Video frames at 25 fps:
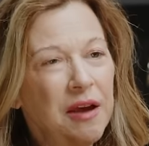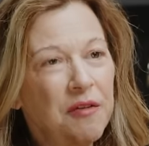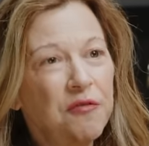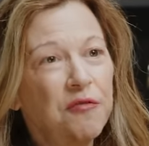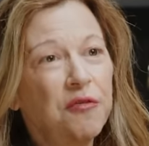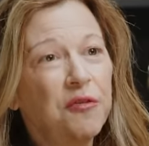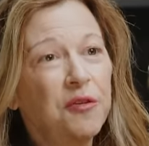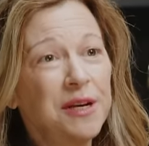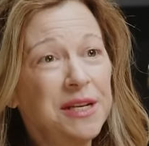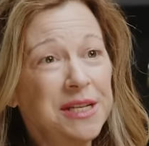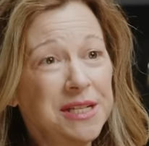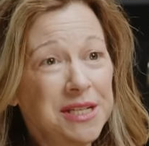
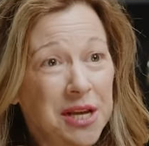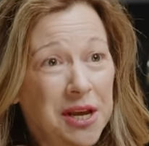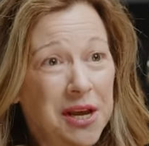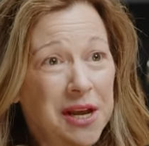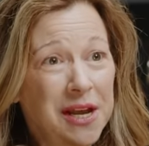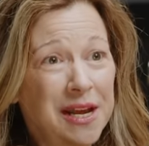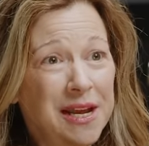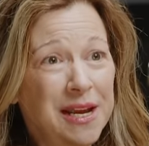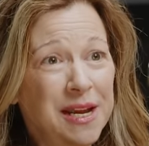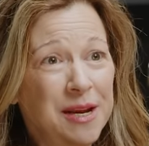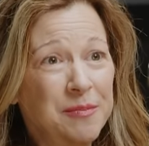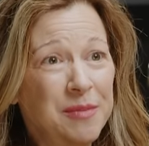every
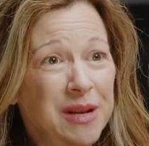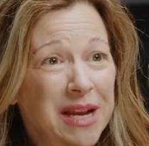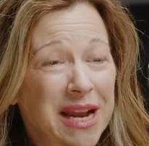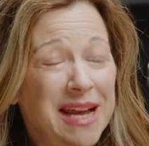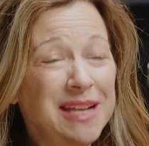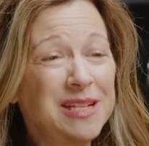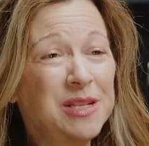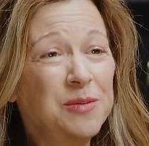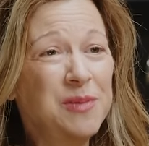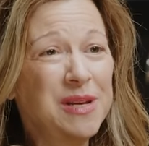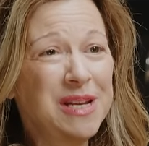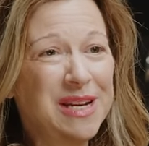time, it
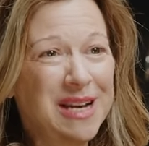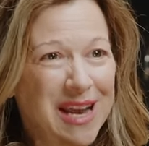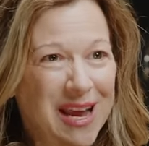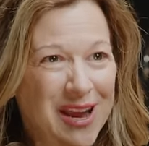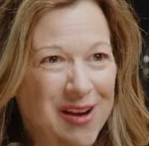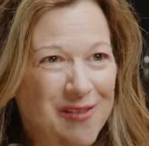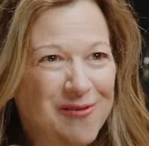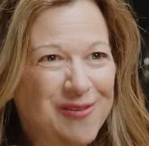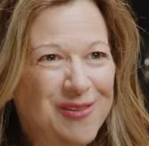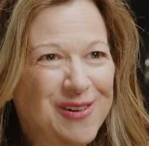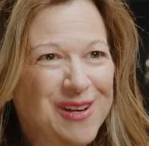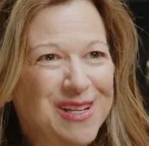had to be an
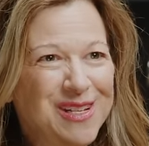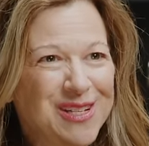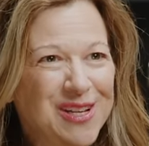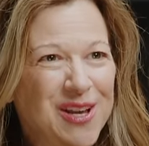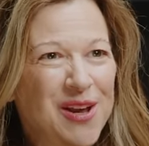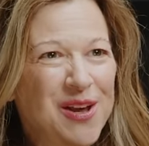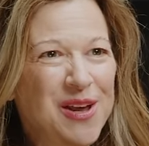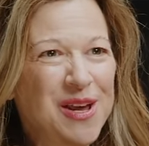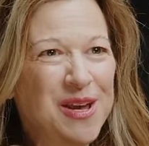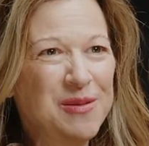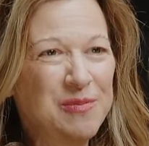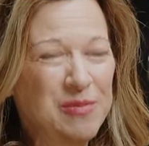every
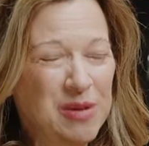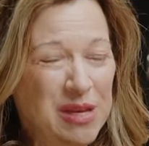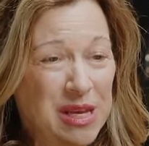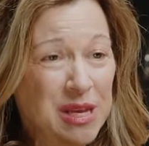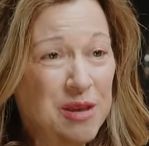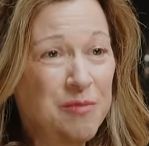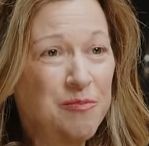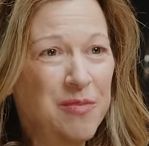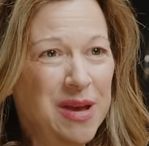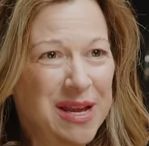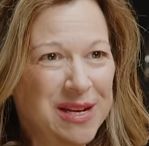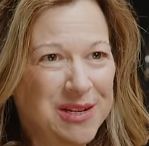time
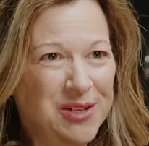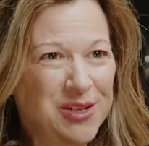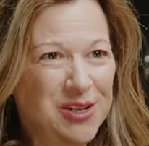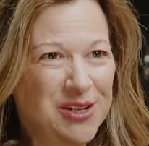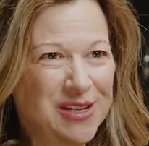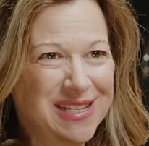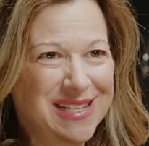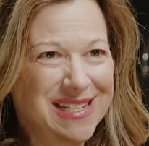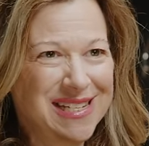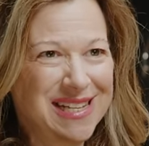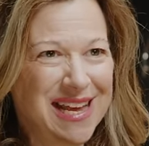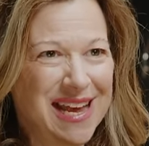he
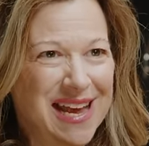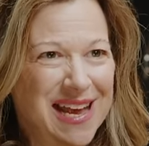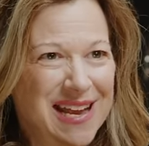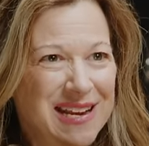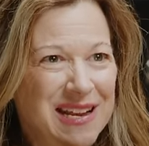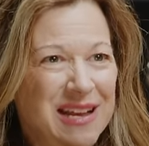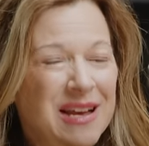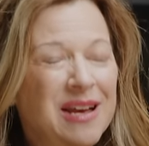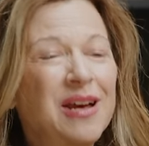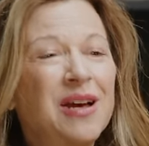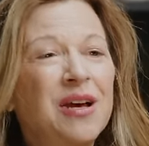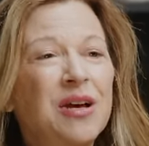mentions
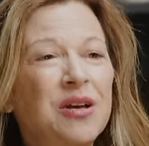that,